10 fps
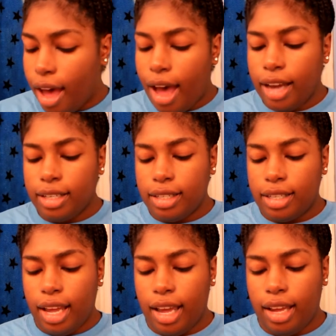I just
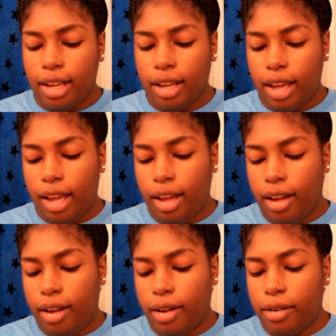take
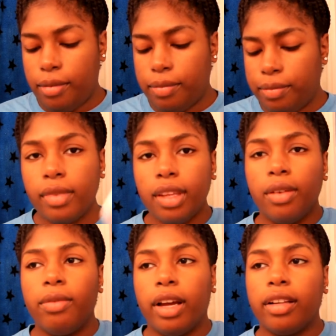a
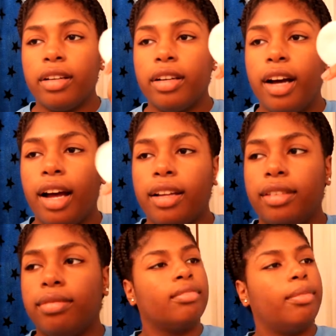regular
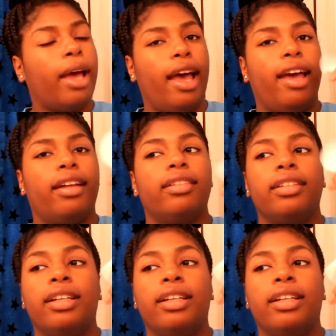cotton pad.